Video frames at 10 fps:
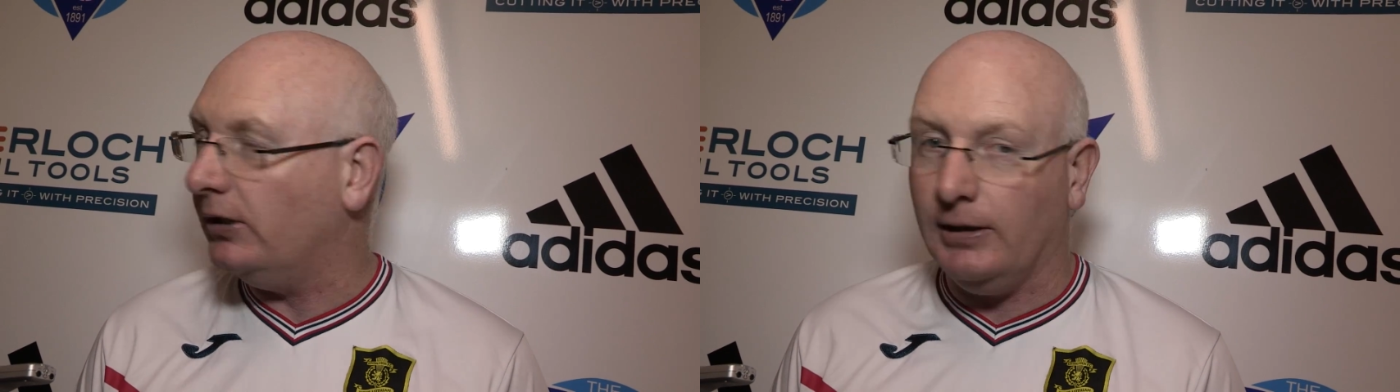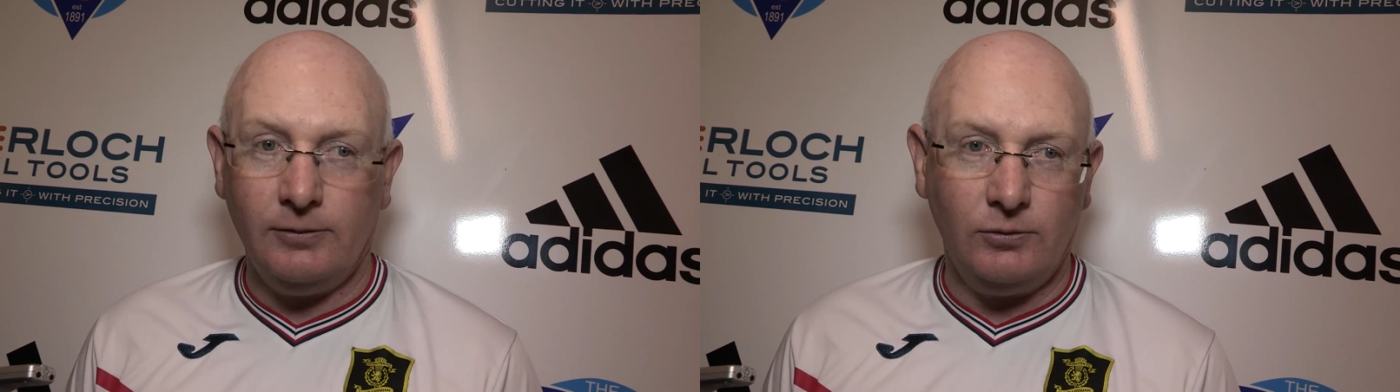
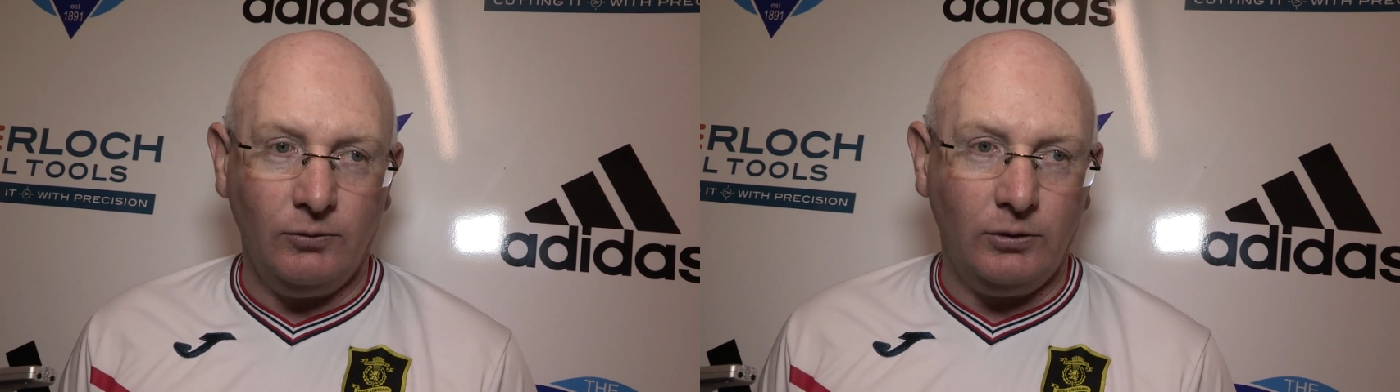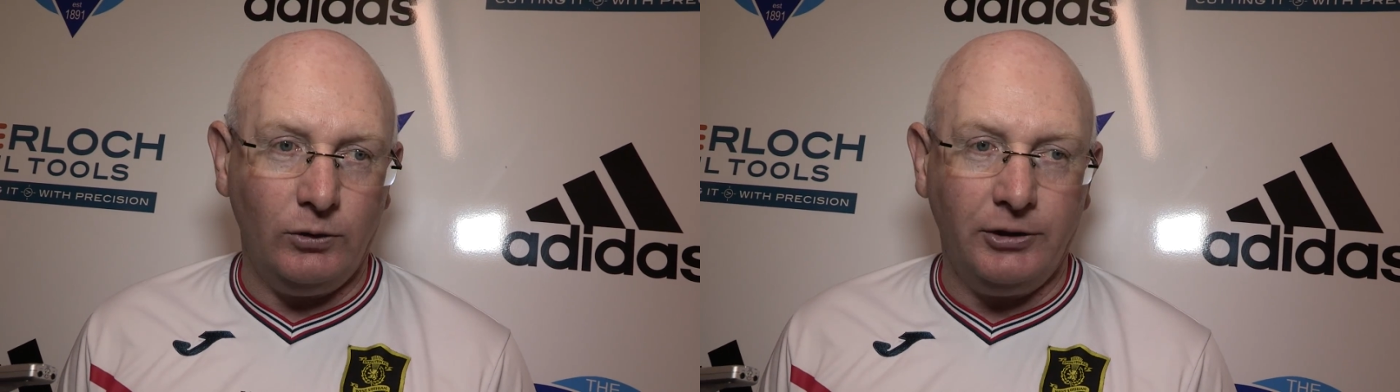Yeah,
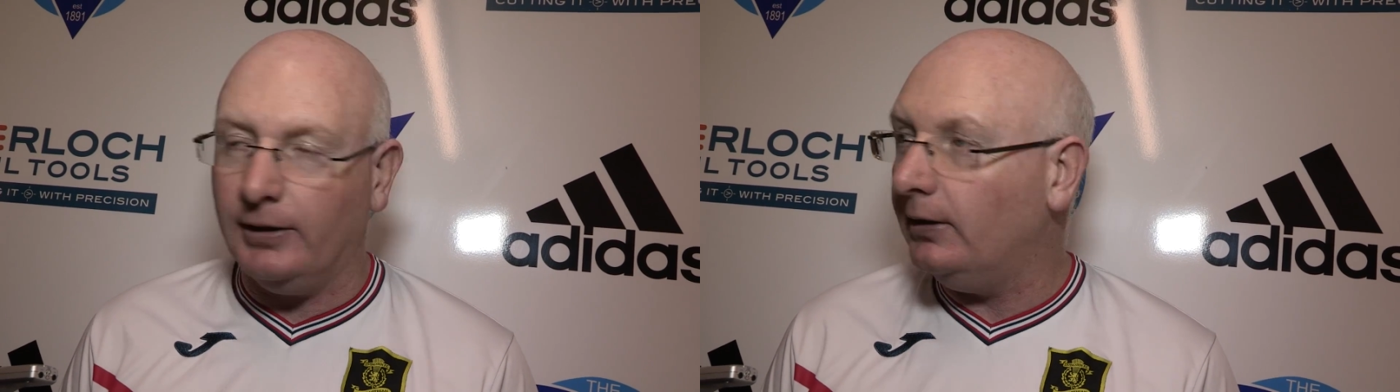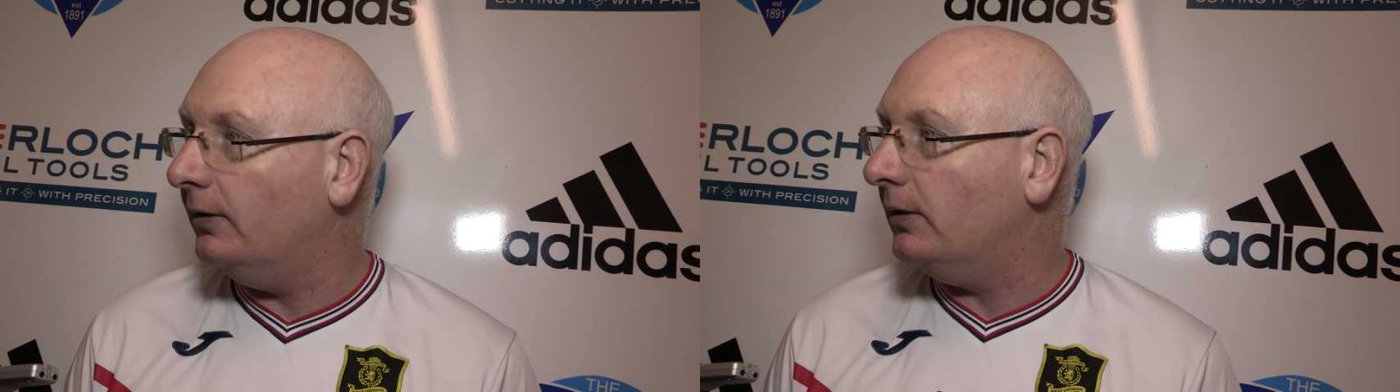sure. We're
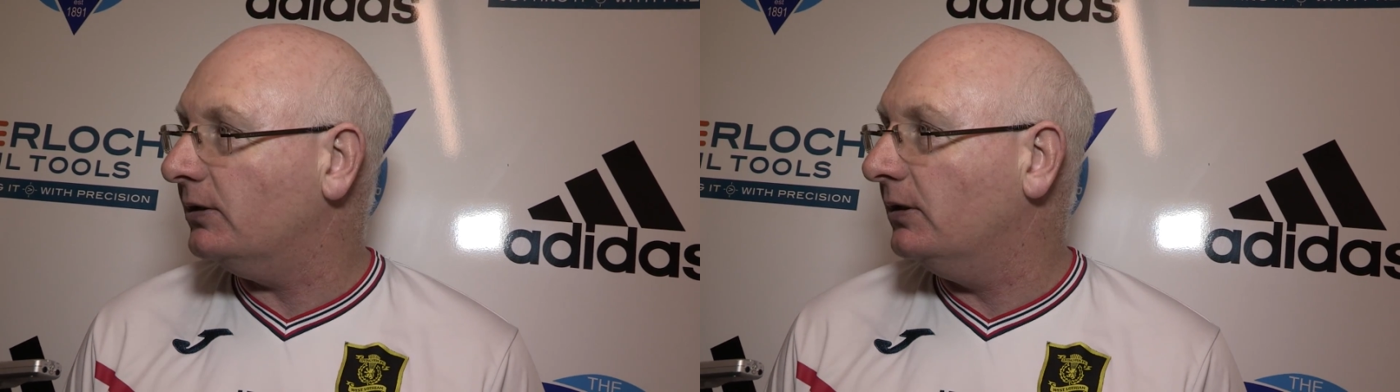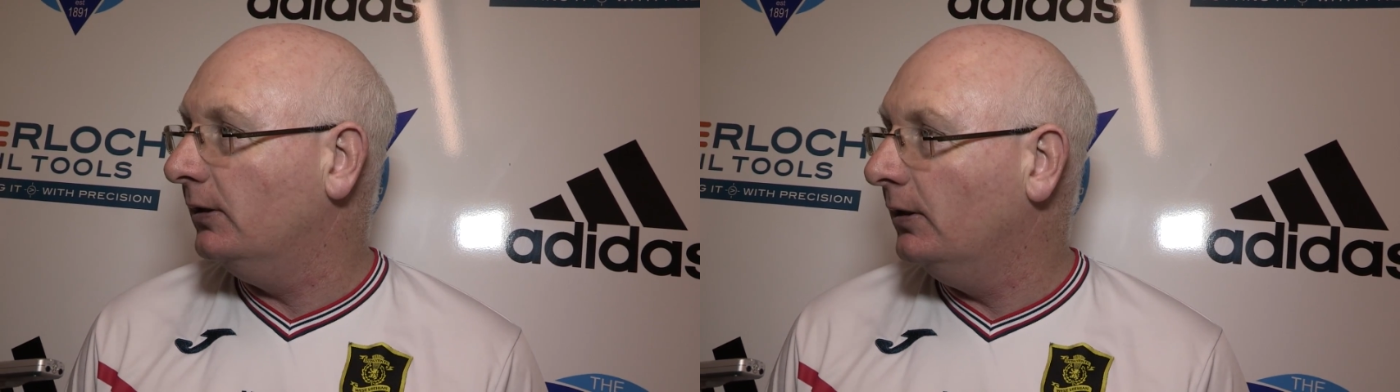delighted that
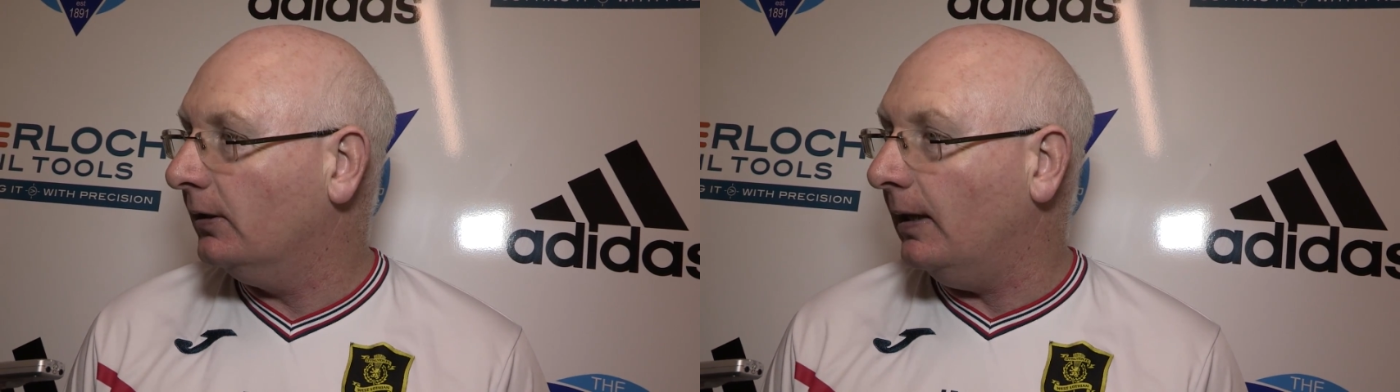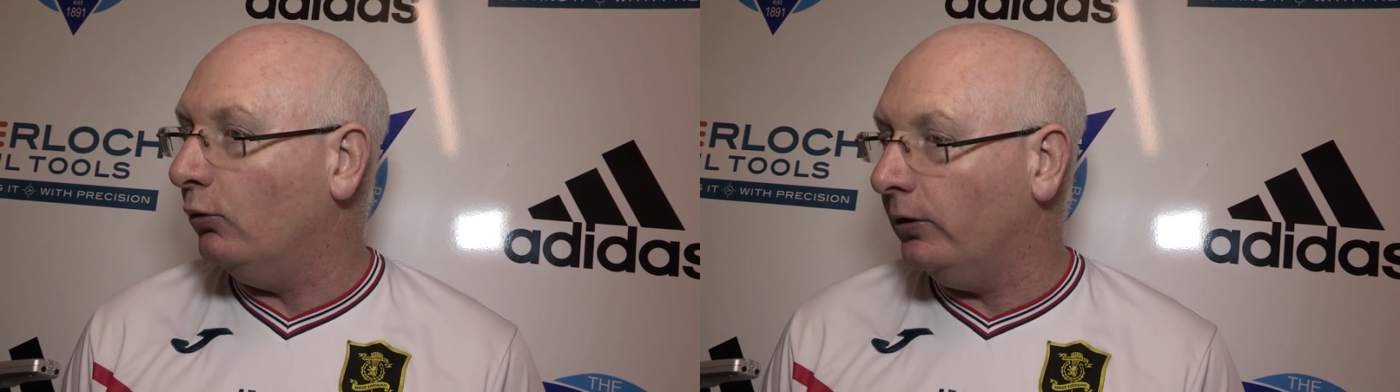he's
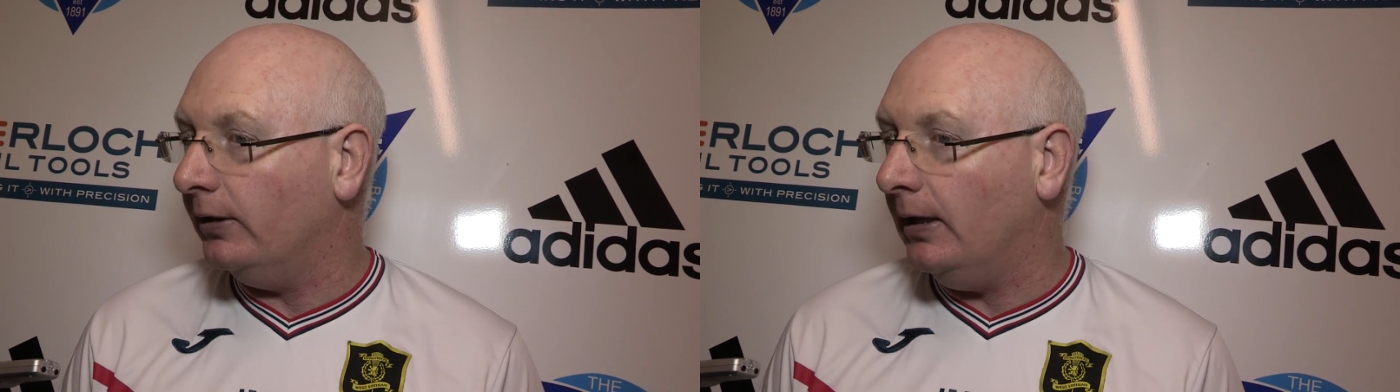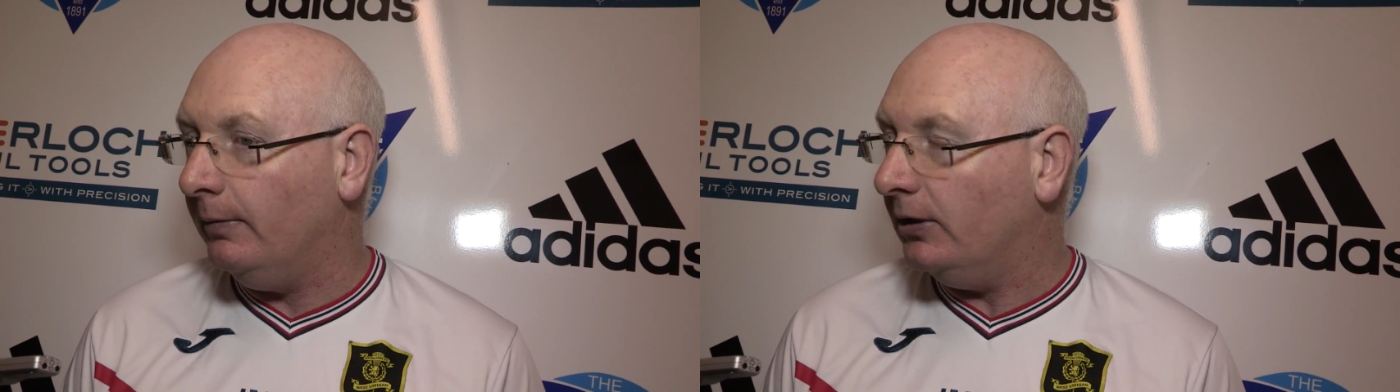came on in
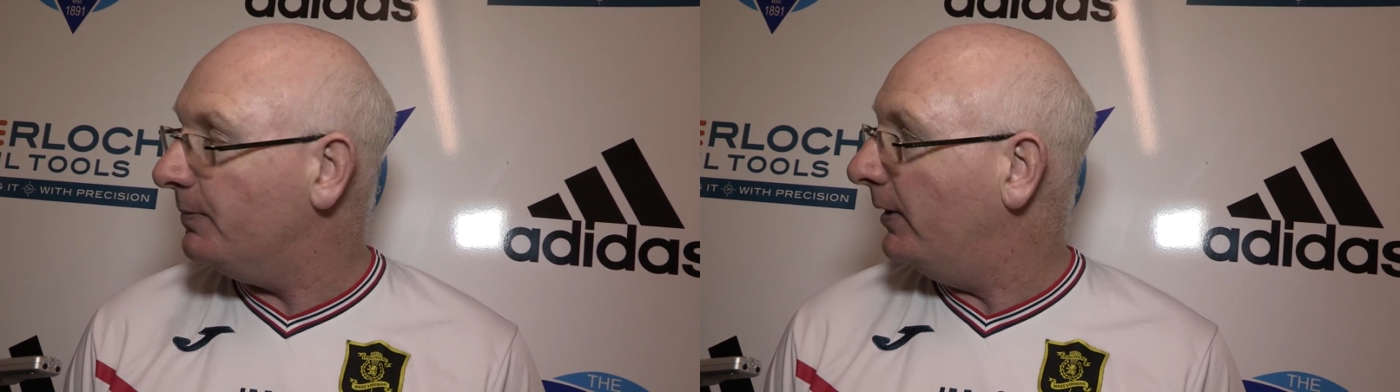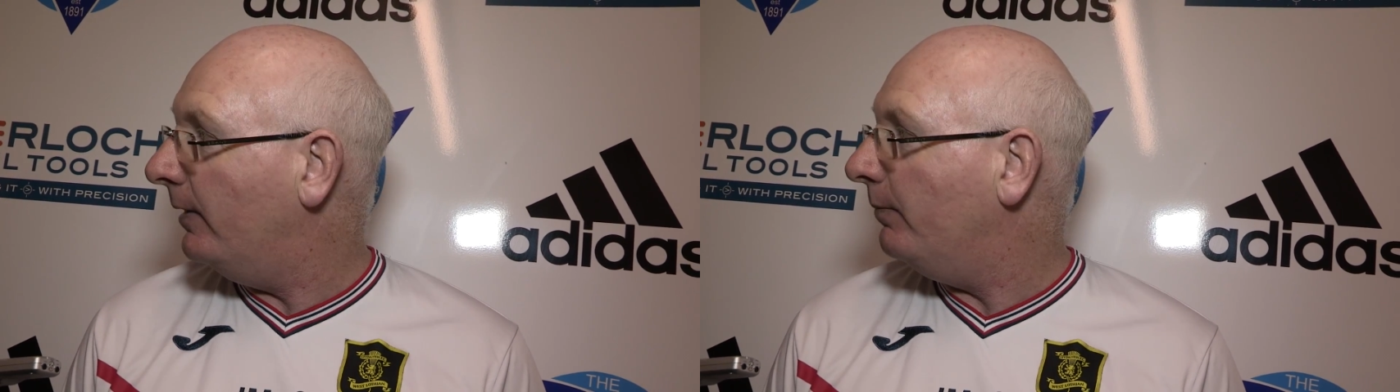the game and he's
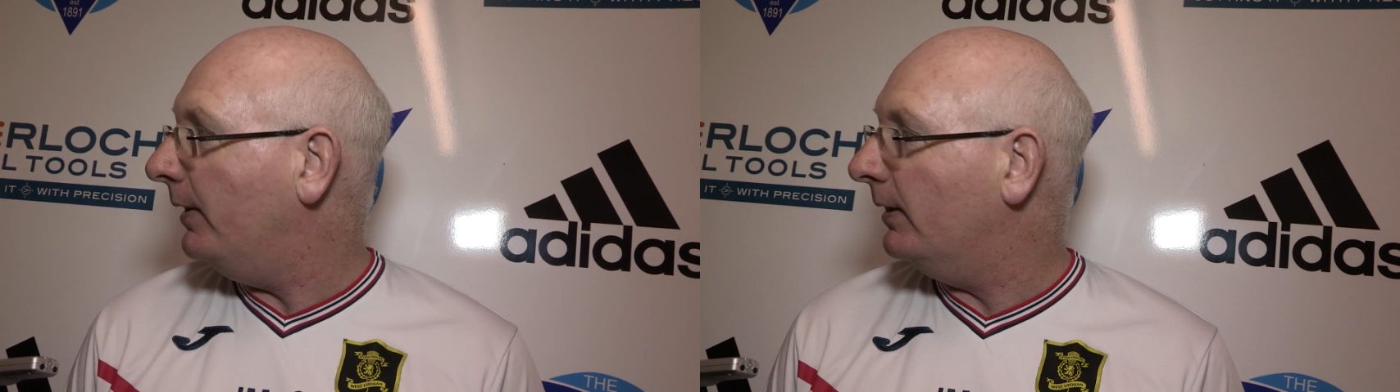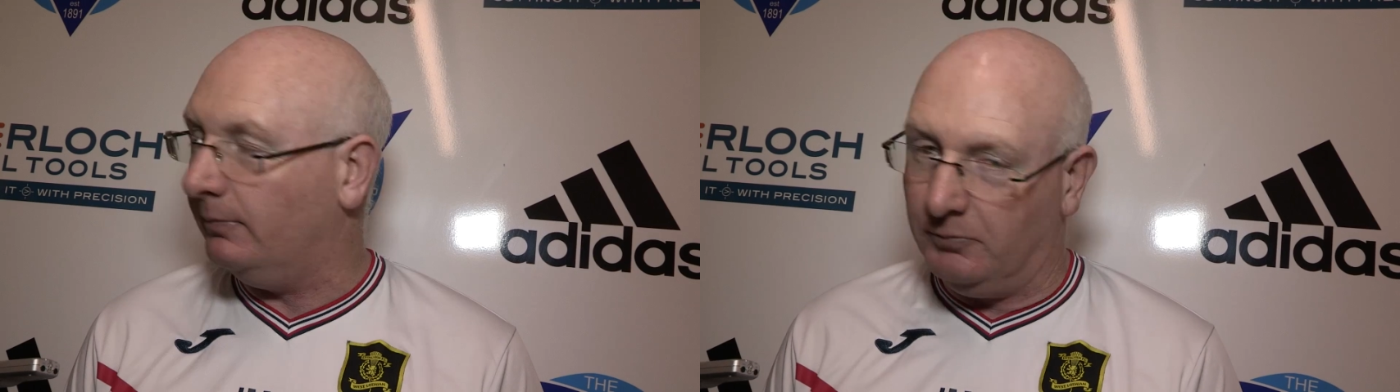made an
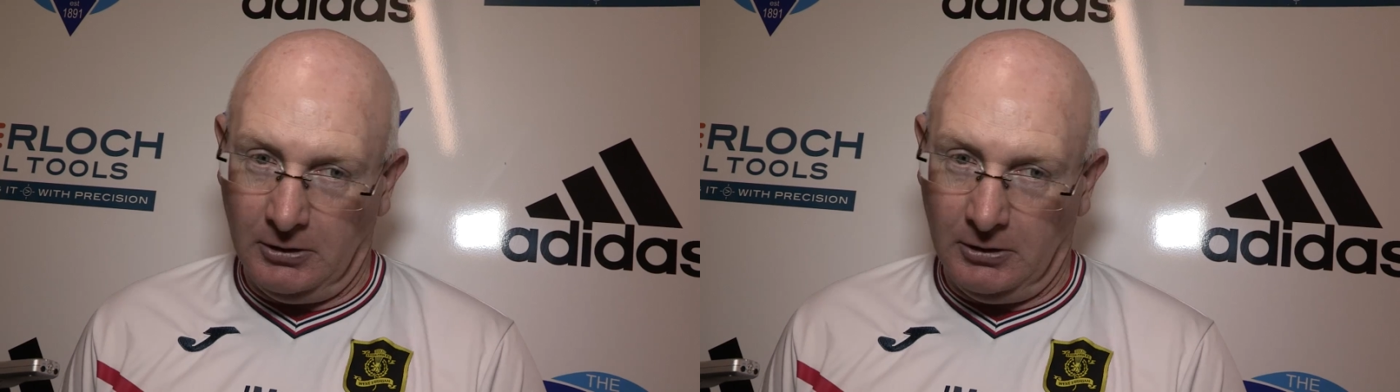impact.